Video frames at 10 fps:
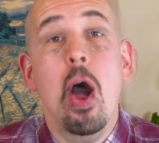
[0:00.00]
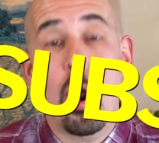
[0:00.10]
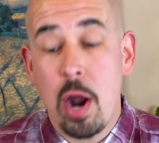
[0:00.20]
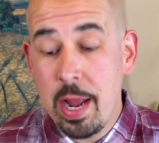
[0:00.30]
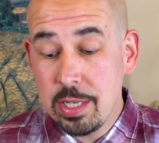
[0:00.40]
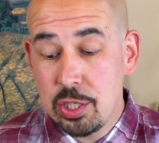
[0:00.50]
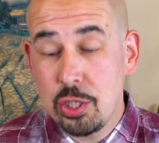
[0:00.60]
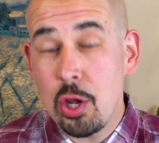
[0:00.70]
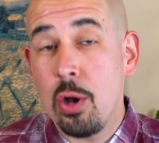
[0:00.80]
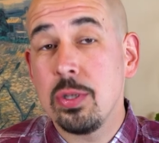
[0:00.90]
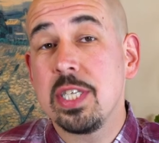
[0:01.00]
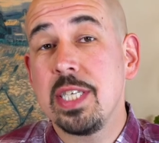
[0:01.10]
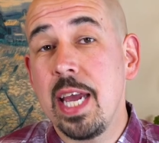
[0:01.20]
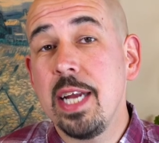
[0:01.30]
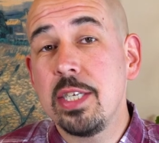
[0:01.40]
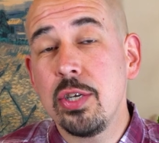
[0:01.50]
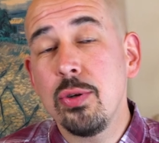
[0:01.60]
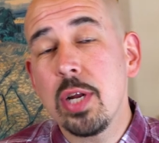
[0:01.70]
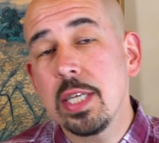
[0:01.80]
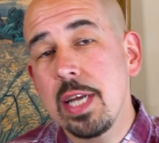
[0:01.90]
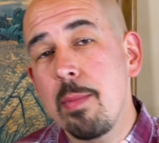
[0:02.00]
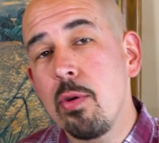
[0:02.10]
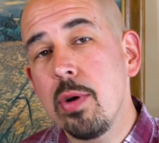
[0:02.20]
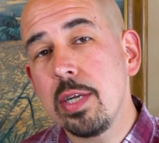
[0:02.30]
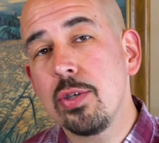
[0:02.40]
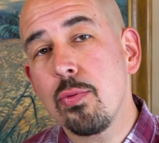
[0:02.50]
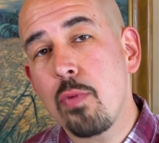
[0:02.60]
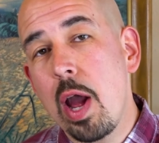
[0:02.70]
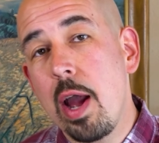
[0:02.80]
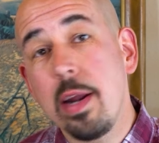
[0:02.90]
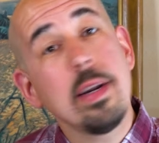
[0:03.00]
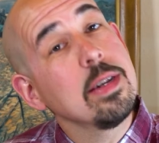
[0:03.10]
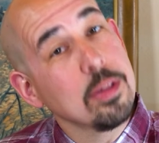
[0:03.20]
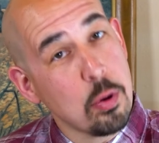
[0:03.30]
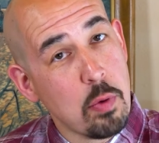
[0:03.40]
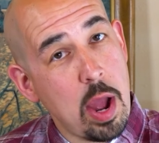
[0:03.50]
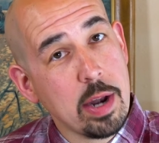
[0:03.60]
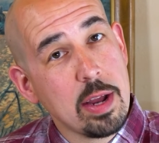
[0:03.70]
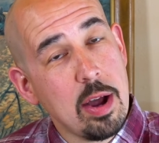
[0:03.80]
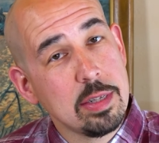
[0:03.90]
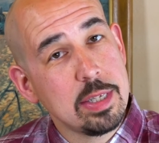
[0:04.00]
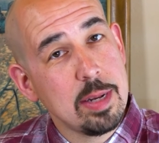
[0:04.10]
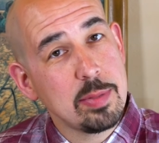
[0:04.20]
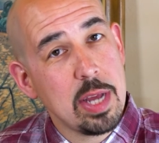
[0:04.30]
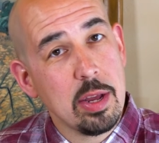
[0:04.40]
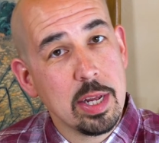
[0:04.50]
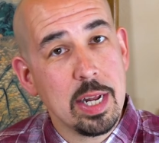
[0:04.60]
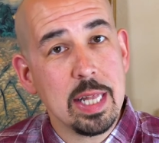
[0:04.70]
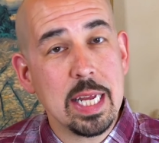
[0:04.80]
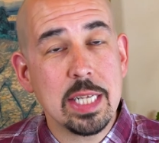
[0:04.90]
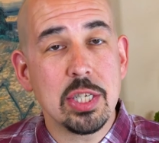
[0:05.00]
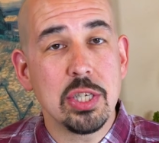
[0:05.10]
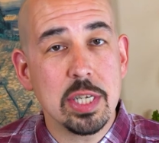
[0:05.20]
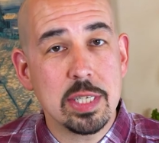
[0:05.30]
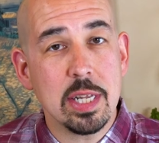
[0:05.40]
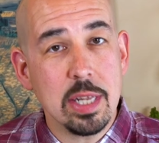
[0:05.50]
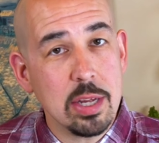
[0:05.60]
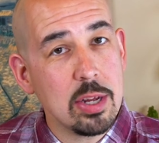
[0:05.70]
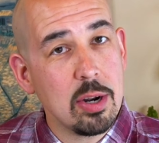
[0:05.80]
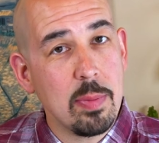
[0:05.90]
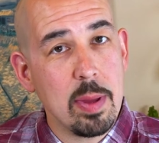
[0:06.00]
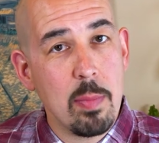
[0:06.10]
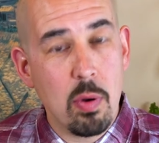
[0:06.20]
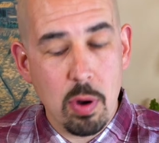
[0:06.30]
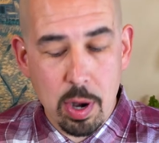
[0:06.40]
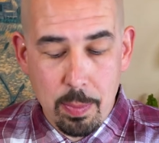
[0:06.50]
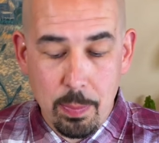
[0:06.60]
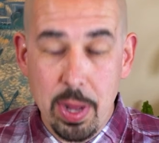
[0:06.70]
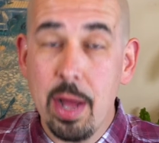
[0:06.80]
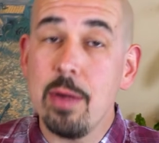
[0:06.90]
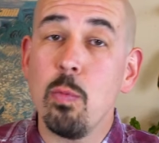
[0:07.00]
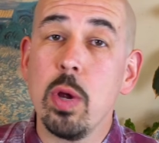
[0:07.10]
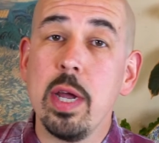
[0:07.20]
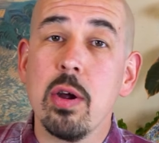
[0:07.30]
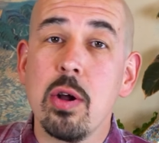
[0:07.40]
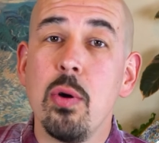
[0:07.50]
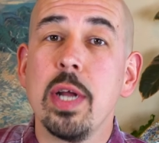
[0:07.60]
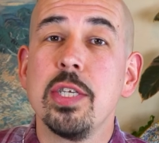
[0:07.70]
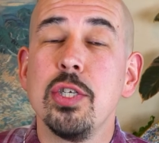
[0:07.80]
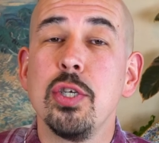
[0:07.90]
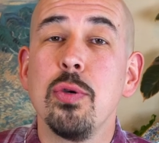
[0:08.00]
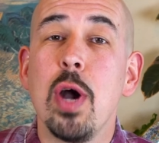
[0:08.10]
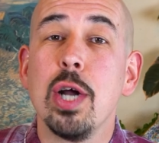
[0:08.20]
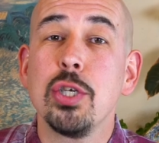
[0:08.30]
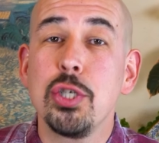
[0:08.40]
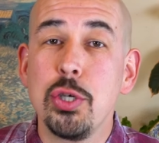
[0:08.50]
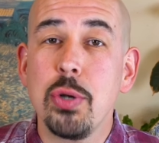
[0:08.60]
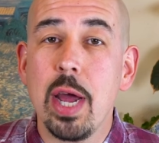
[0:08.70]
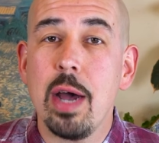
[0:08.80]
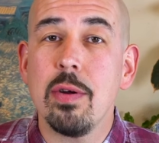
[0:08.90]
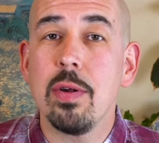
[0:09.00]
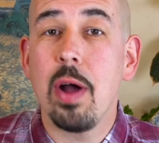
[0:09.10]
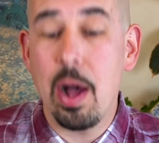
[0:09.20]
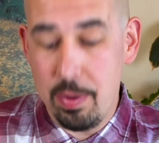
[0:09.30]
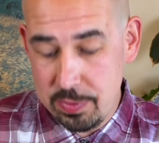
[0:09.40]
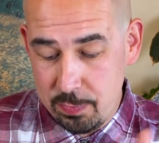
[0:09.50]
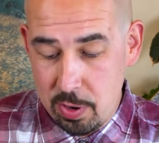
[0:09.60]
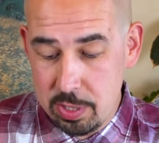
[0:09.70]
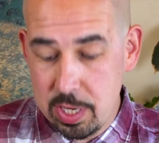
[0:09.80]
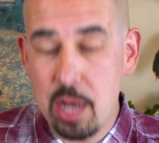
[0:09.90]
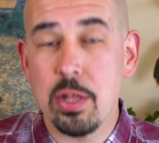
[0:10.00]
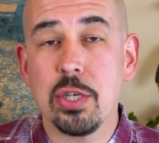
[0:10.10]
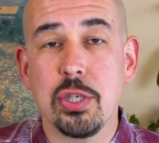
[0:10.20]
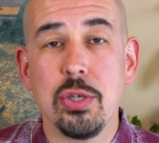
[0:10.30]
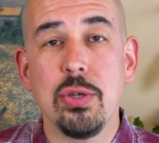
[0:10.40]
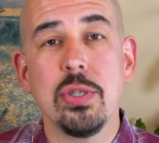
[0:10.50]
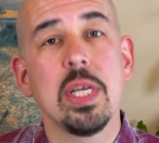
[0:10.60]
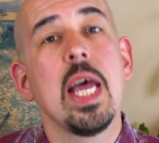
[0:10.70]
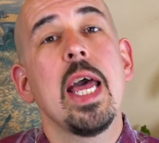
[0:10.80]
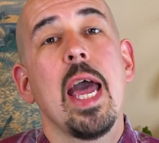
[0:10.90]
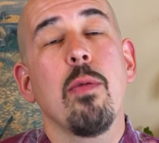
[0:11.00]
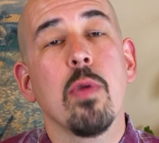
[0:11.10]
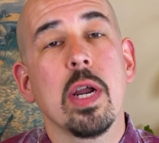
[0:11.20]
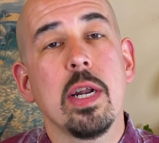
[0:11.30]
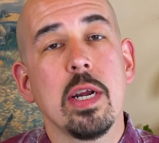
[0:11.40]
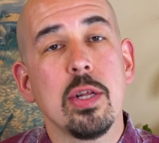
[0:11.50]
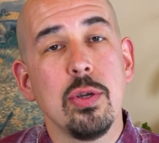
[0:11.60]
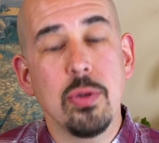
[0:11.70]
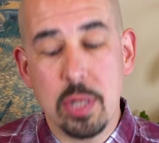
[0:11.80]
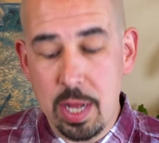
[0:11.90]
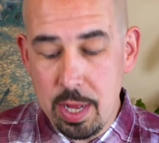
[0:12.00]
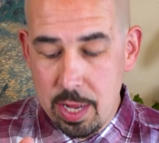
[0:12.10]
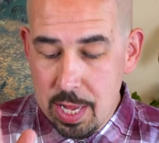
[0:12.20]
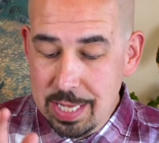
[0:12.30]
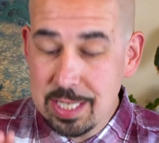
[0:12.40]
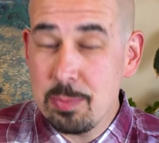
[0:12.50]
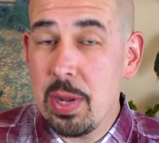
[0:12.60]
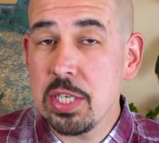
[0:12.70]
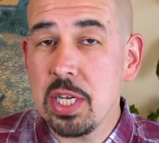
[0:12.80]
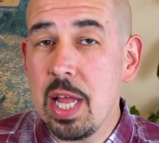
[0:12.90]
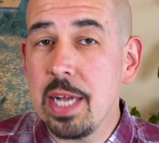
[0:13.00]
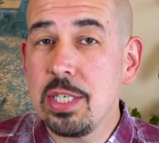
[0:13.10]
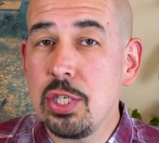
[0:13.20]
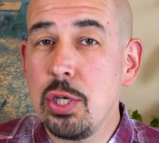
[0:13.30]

All right, so stay tuned, because I'm going to ride the Ride Concepts Hellion Elites just a little bit more, but we are going to do a shootout as far as other shoes, and we're going to include the Specialized